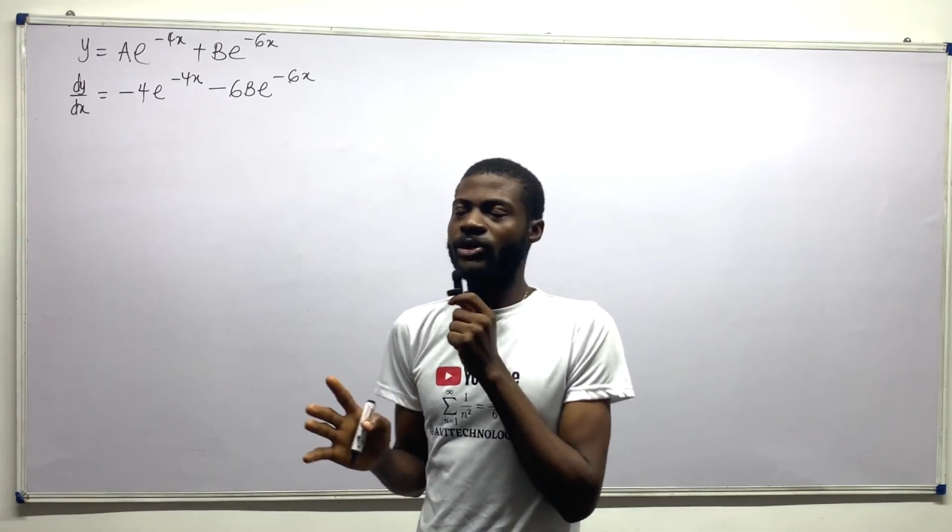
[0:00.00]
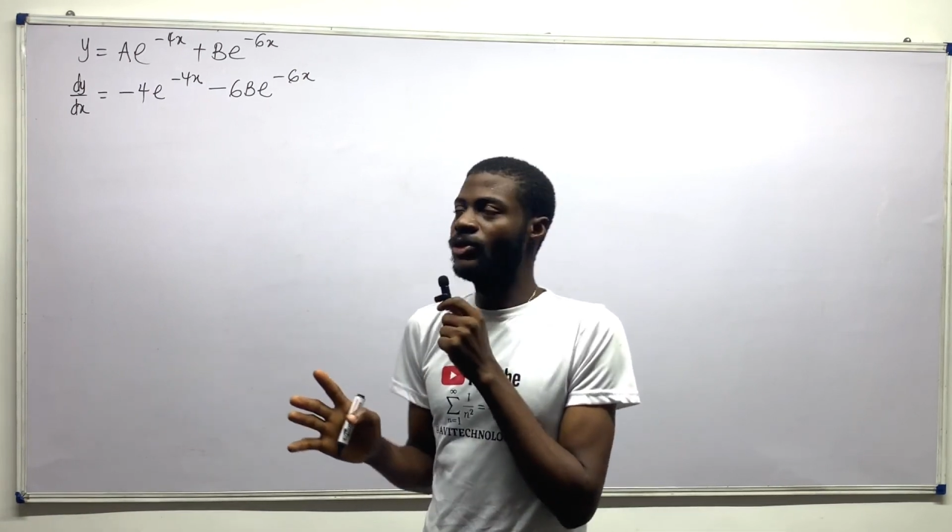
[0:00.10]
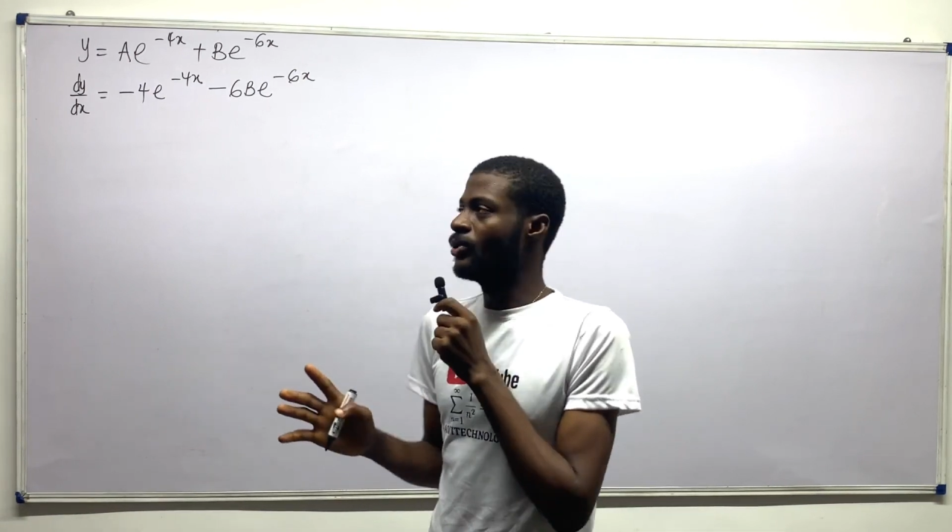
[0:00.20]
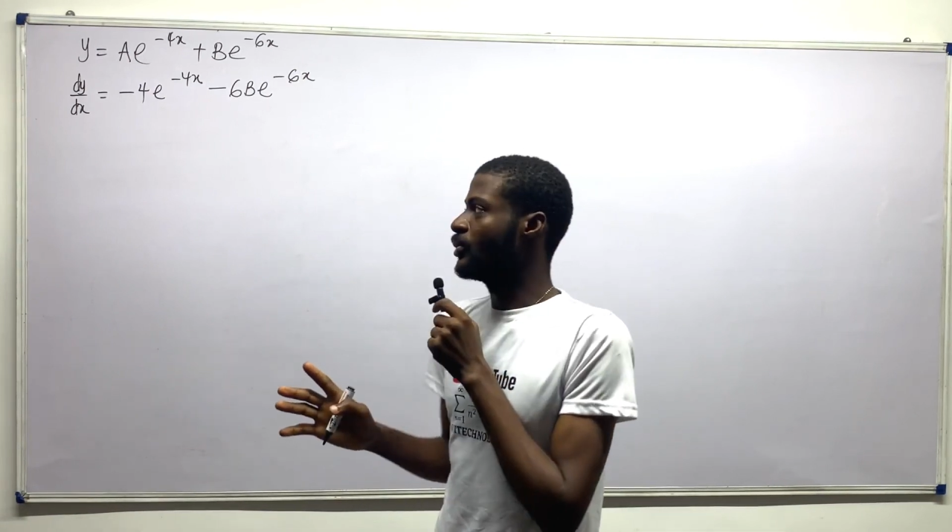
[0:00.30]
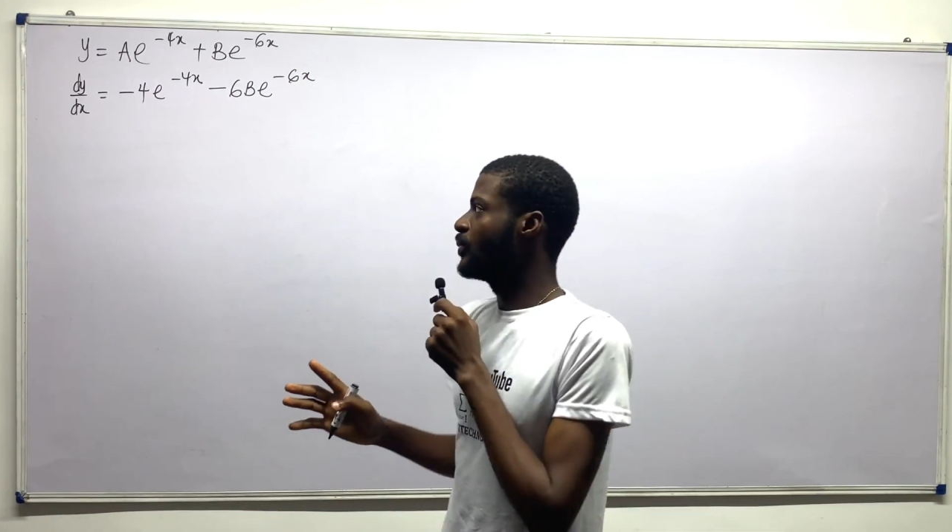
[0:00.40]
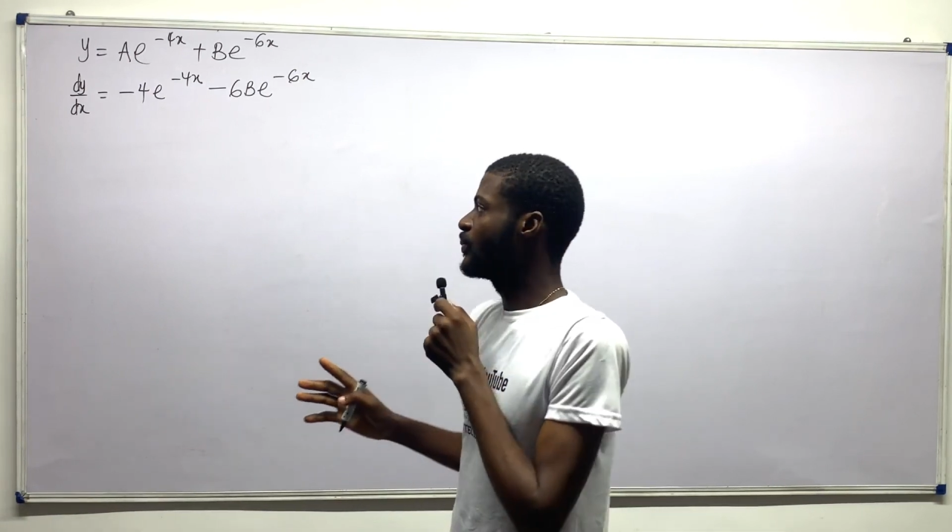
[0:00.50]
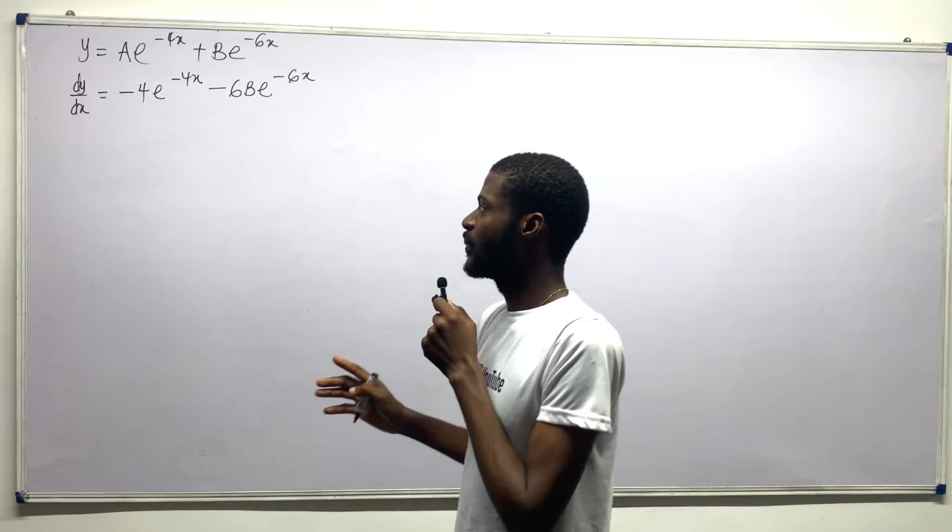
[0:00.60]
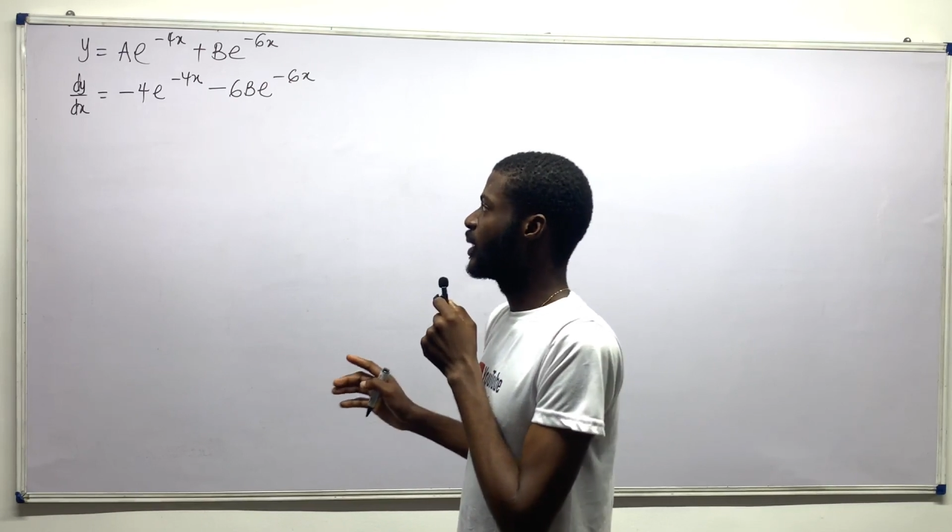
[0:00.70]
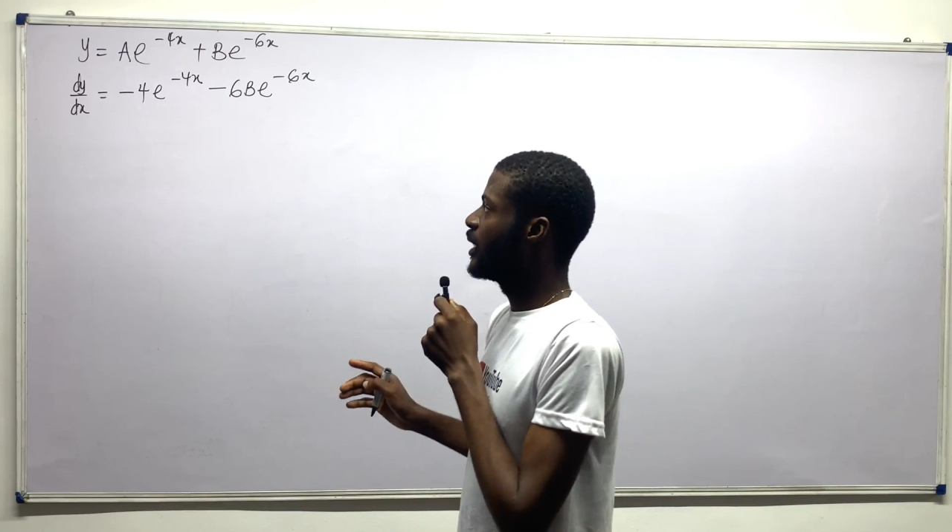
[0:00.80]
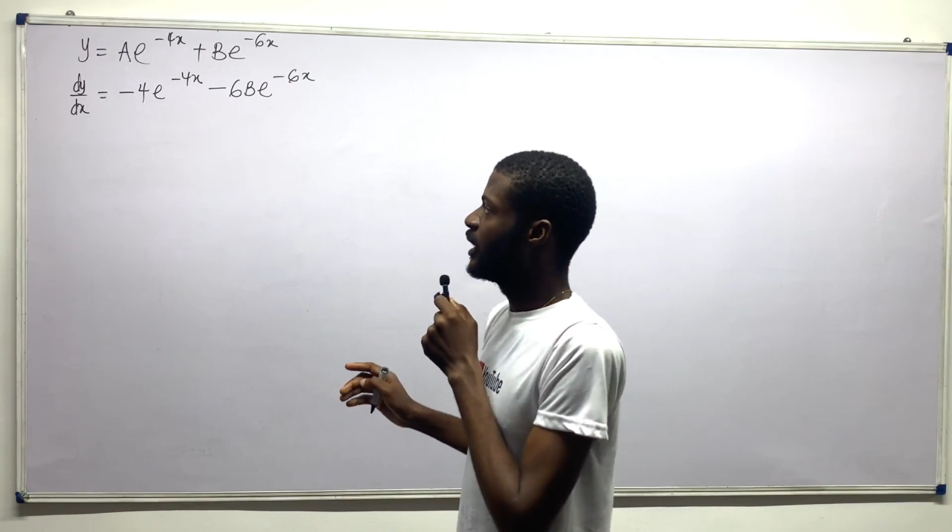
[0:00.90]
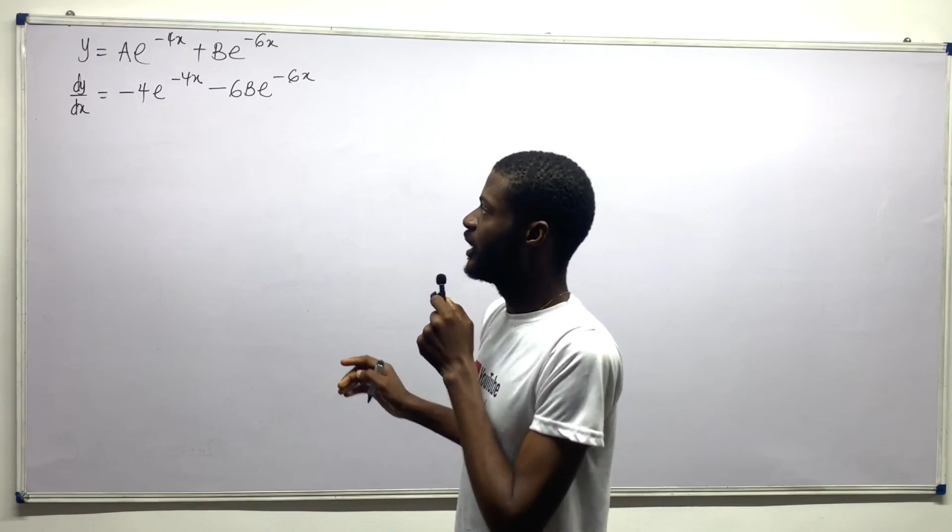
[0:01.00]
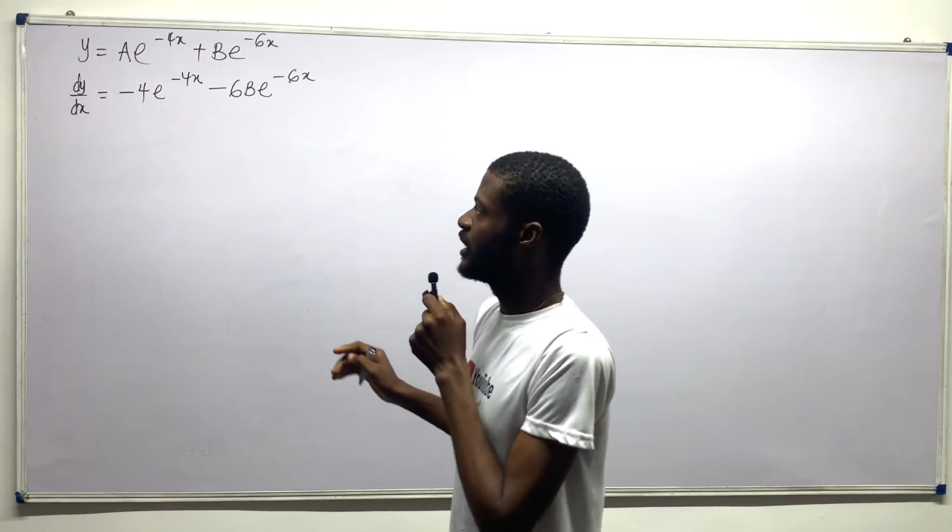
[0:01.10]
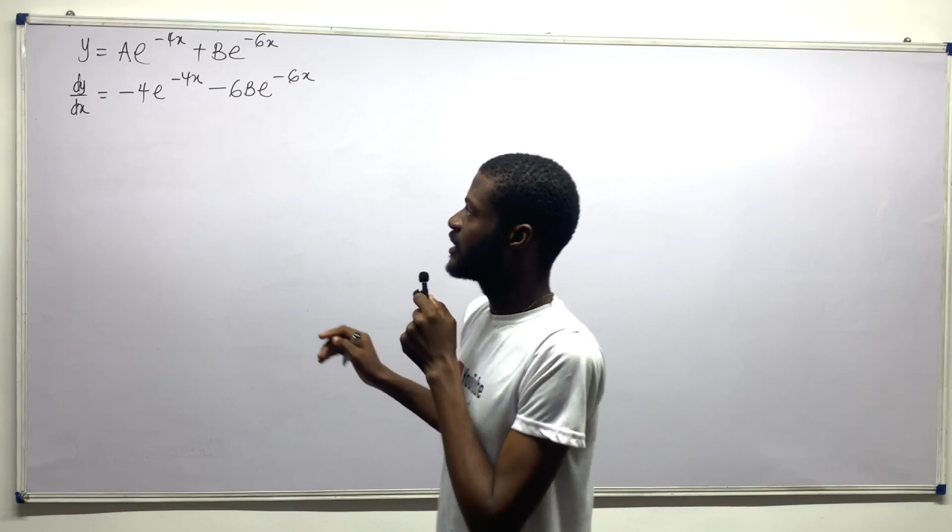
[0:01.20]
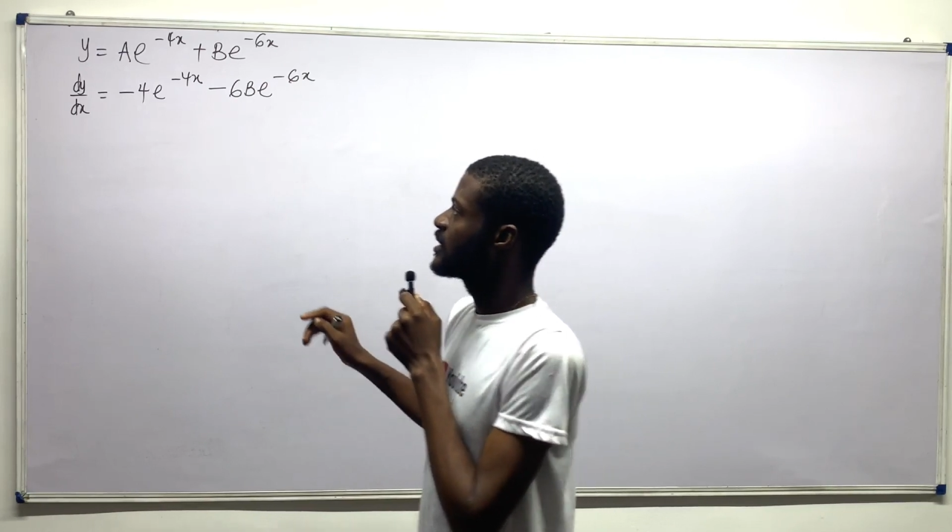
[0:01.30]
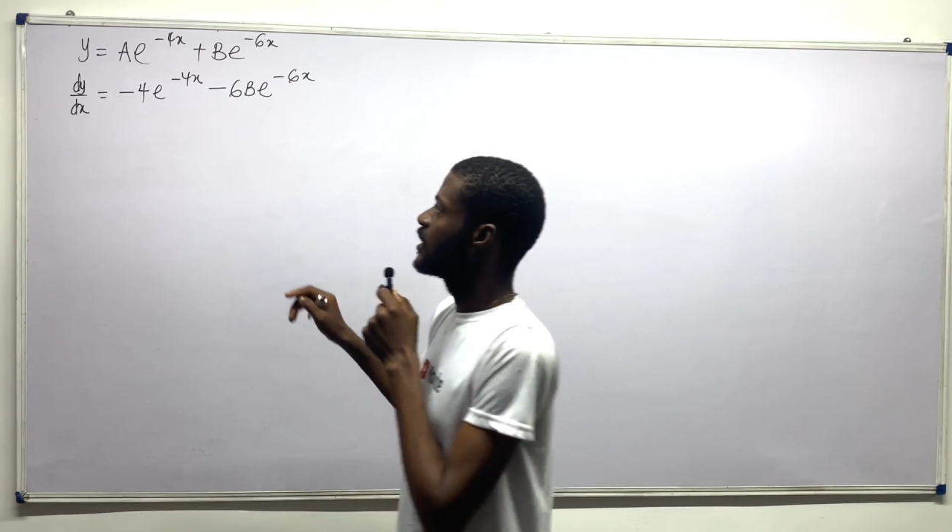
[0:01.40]
do
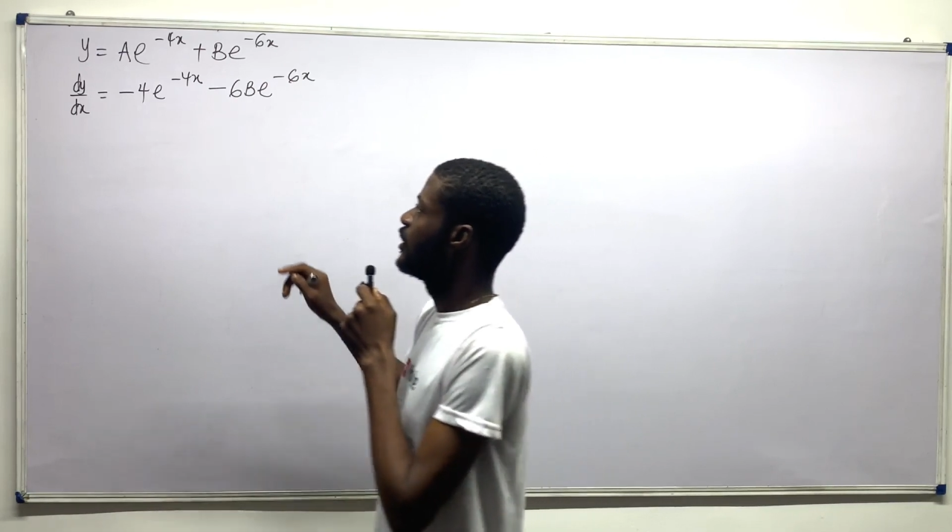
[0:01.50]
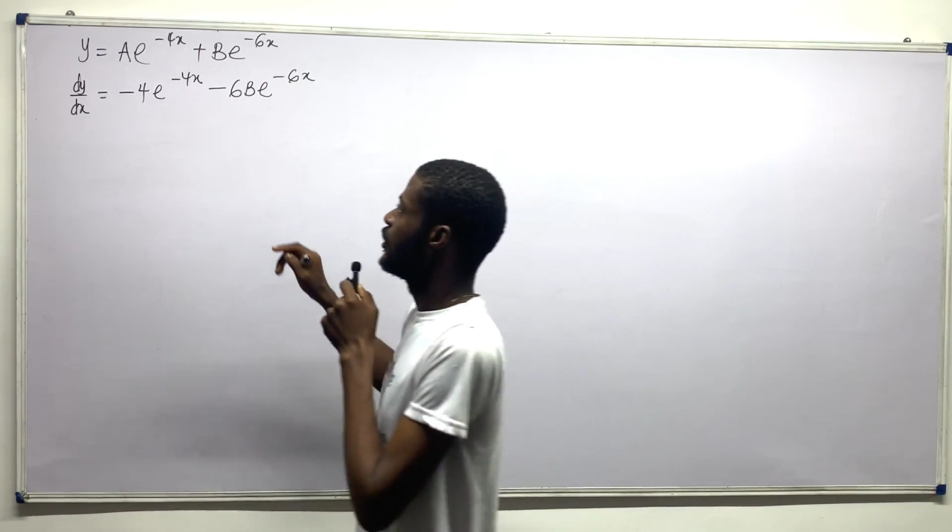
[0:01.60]
is